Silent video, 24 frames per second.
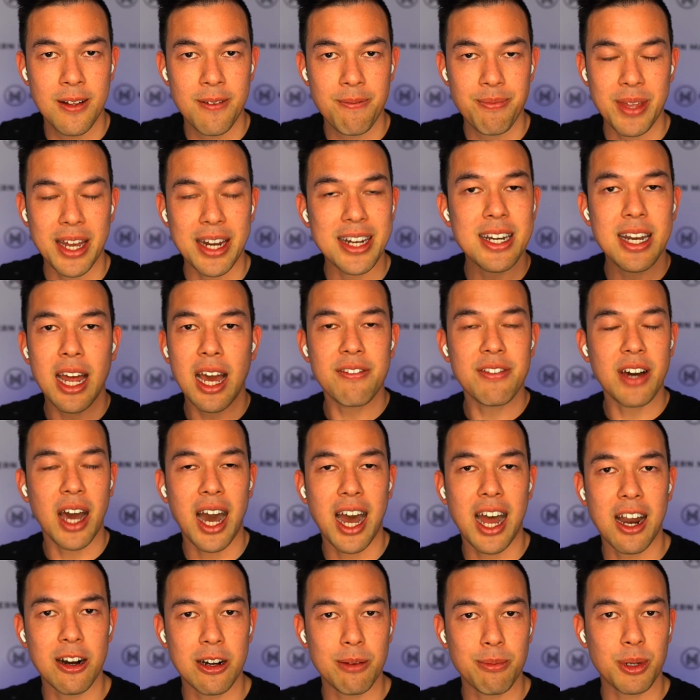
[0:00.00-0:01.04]
I didn't have a
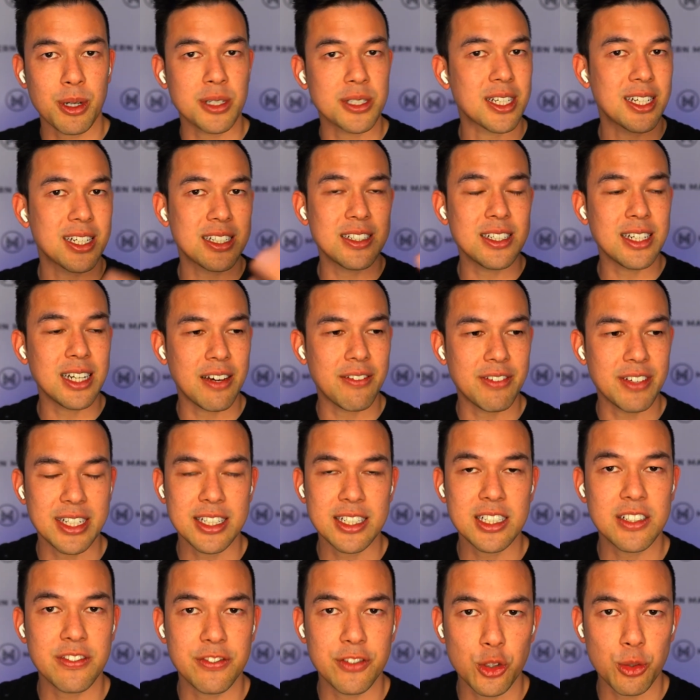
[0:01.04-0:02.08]
hiring process. I didn't have an
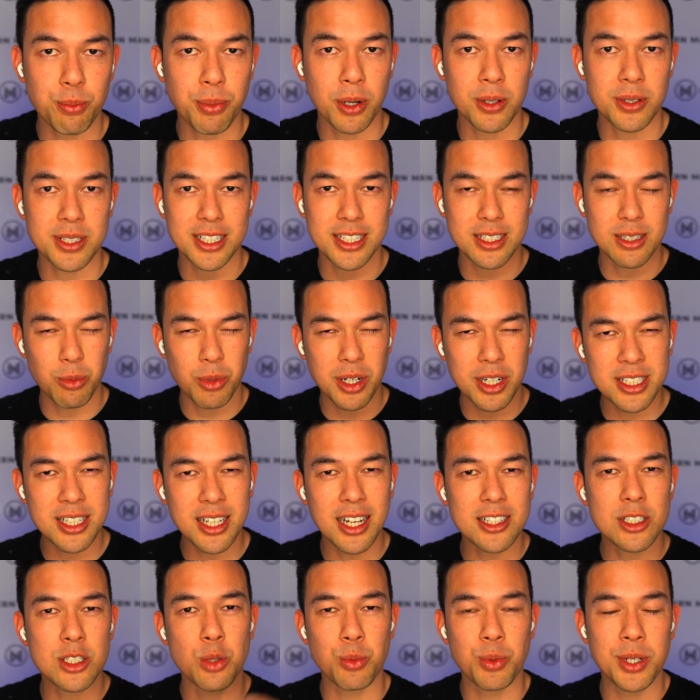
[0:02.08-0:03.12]
interview process. And what I
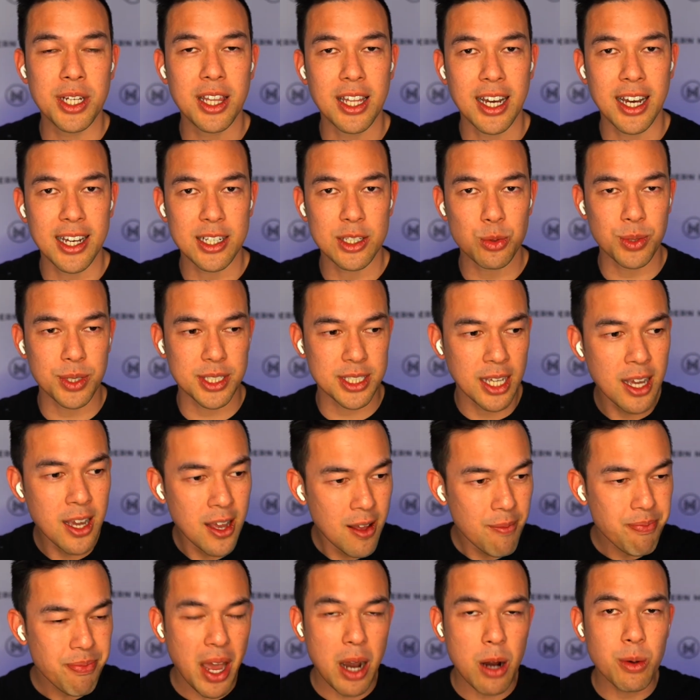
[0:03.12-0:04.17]
started to realize was
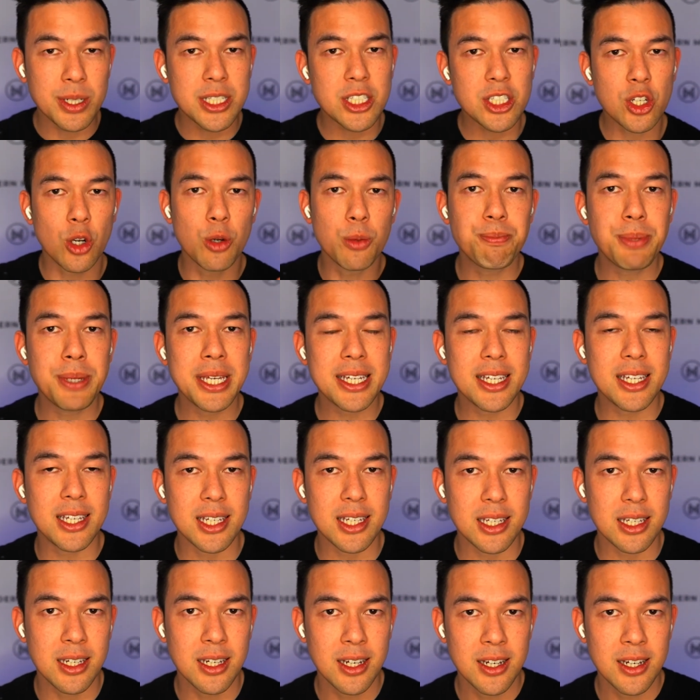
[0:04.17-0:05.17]
I was so picky